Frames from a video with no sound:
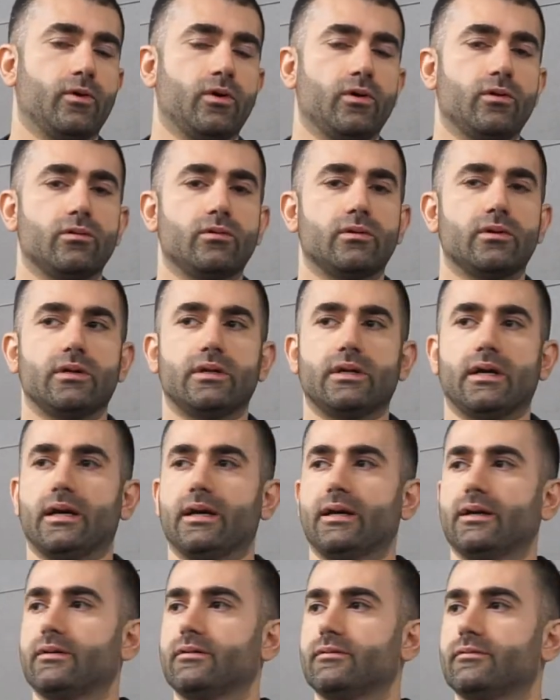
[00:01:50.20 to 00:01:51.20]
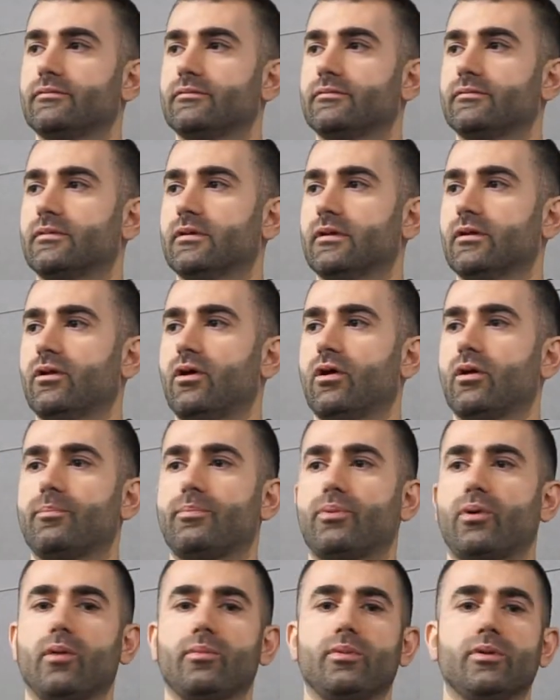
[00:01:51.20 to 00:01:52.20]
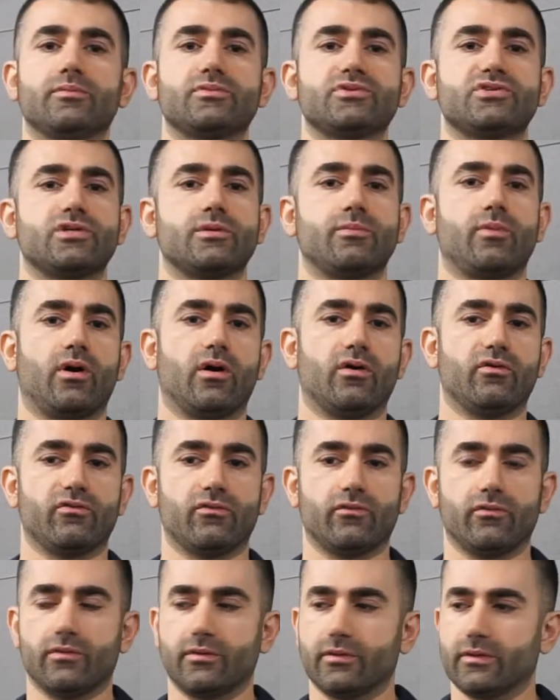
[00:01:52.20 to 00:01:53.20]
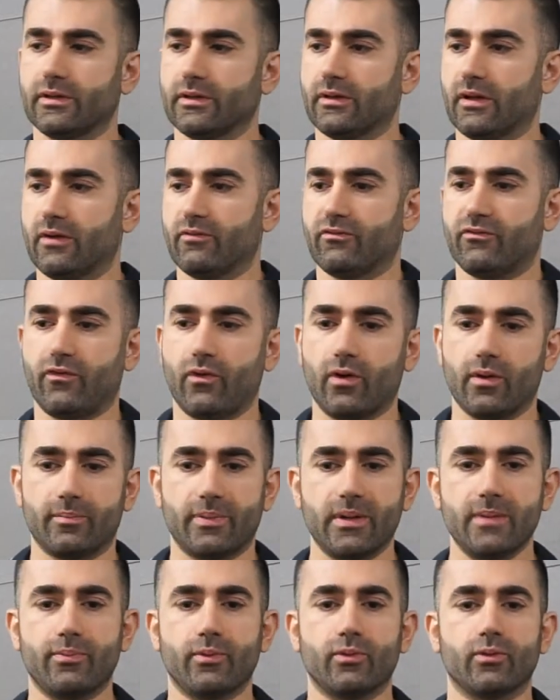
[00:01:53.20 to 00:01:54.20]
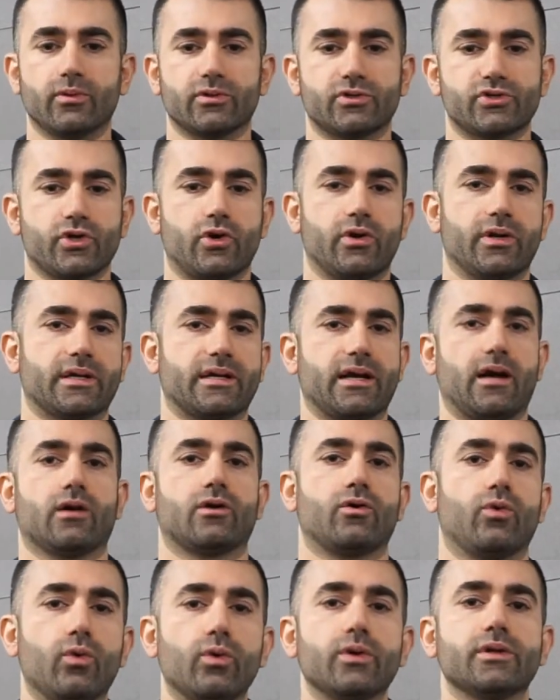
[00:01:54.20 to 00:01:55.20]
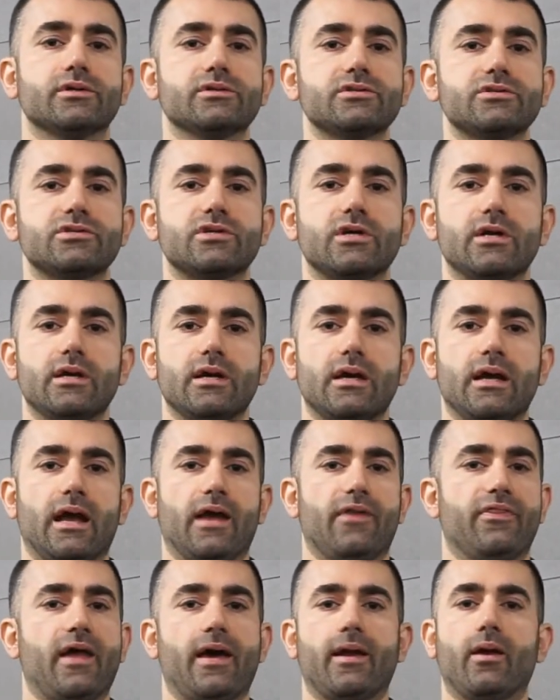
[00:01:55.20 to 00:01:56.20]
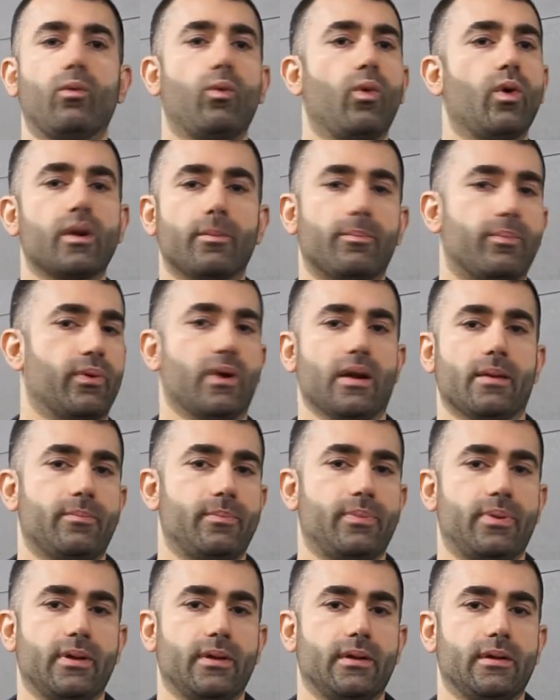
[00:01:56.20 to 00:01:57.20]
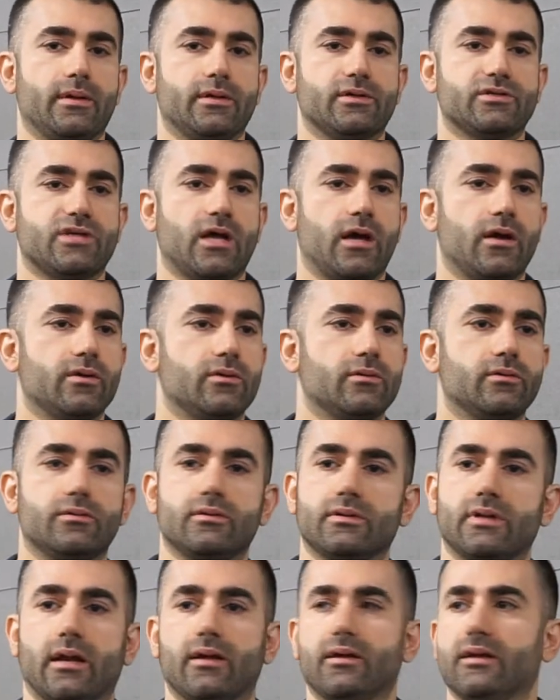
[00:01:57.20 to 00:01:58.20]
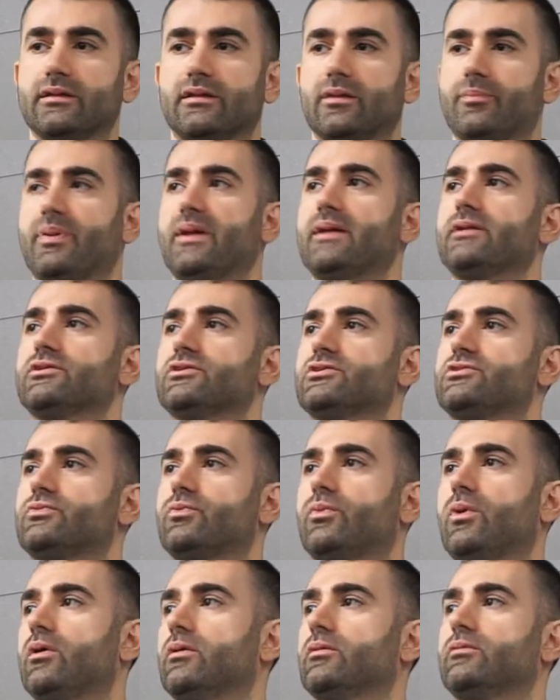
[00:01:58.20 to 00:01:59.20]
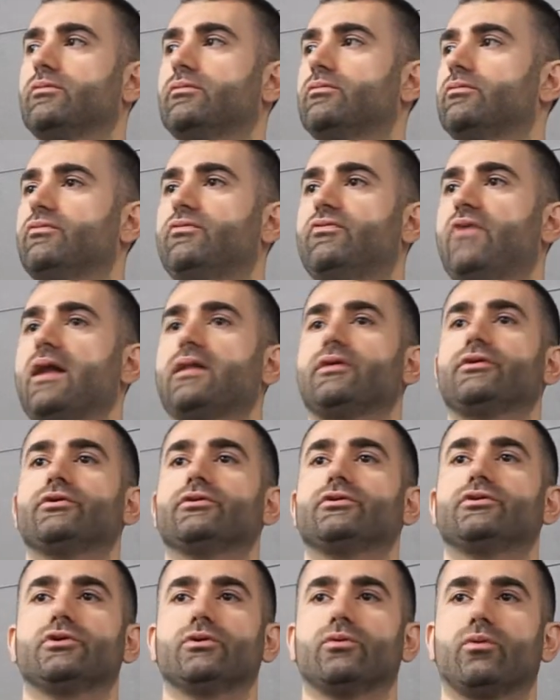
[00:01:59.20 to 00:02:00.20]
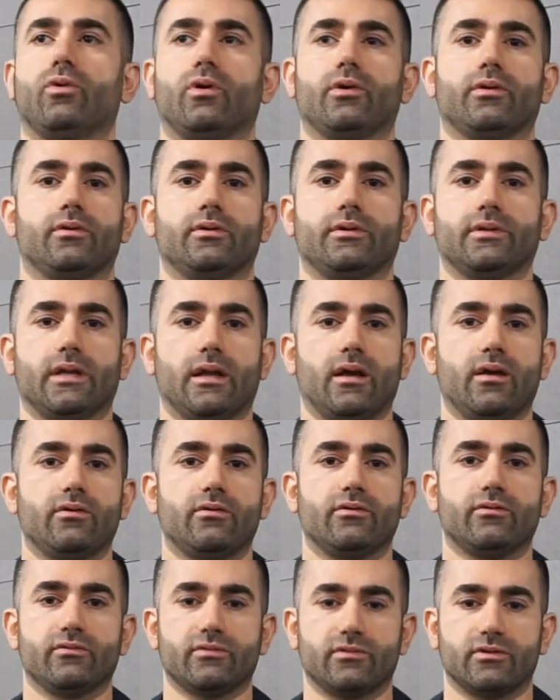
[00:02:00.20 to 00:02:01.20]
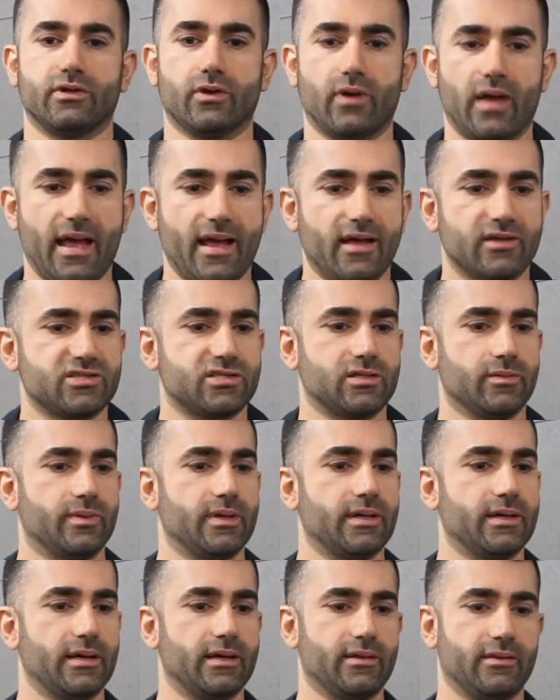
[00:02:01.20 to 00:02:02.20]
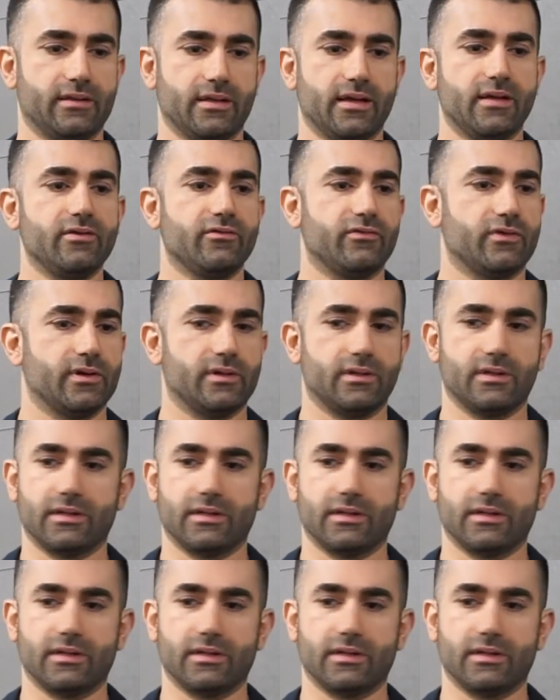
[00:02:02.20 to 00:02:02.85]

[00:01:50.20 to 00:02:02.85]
Well, a lot of problems you might find people who are trying to cut corners and they don't want to prep. So it depends. What value do you want your house to be at the end of it?